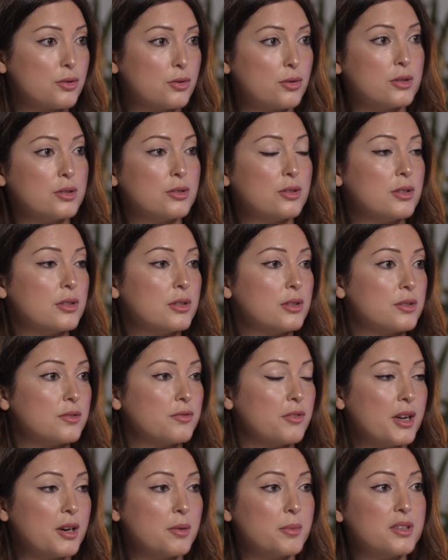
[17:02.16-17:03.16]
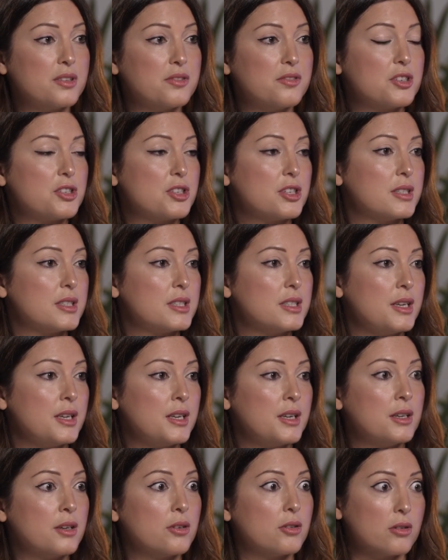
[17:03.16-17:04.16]
disorders, vitamin
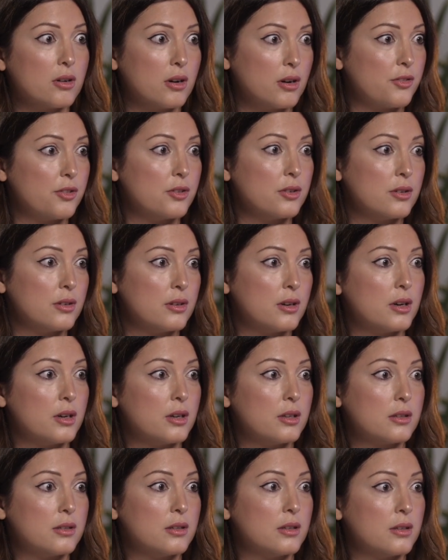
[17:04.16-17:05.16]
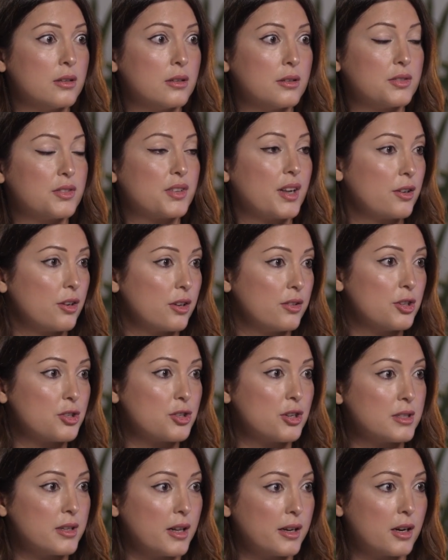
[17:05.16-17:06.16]
deficiency, or other skin
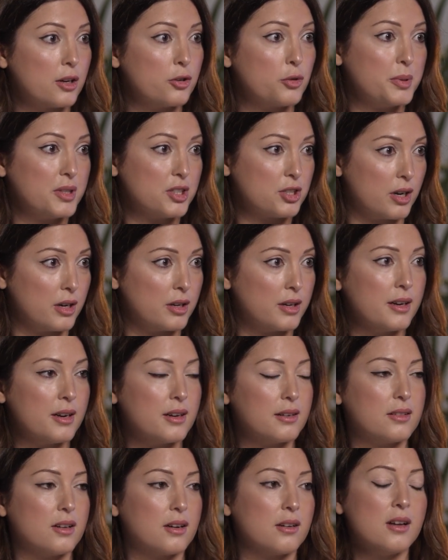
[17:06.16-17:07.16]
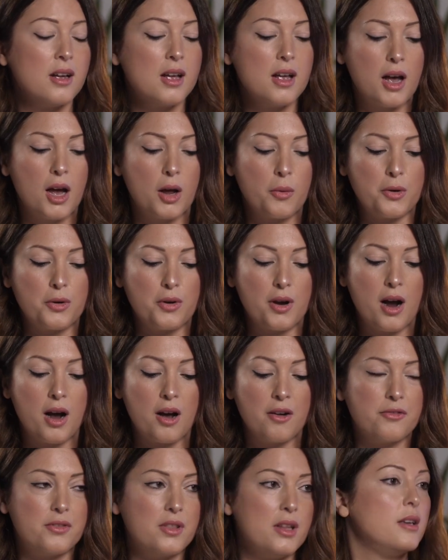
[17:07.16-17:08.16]
conditions like alopecia areata. And when you
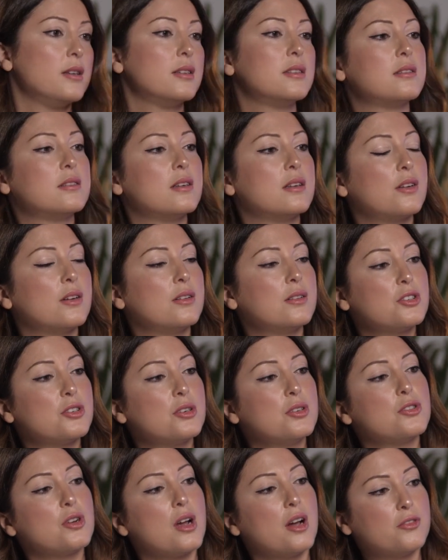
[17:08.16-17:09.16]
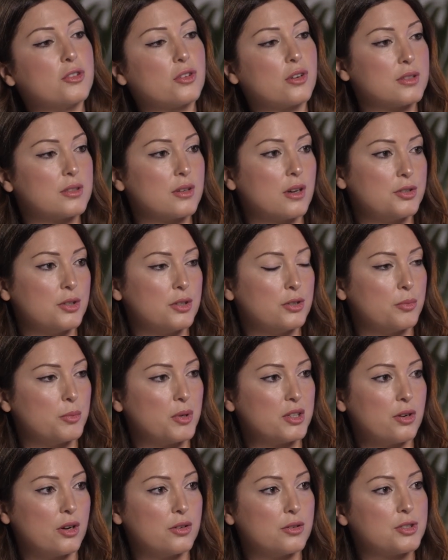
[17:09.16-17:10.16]
have these conditions, you have to consult your
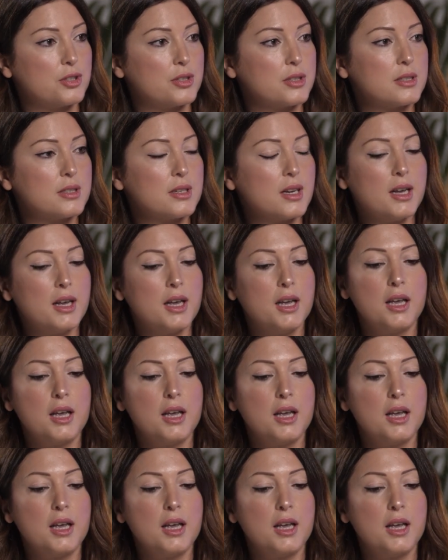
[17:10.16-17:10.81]
dermatologist.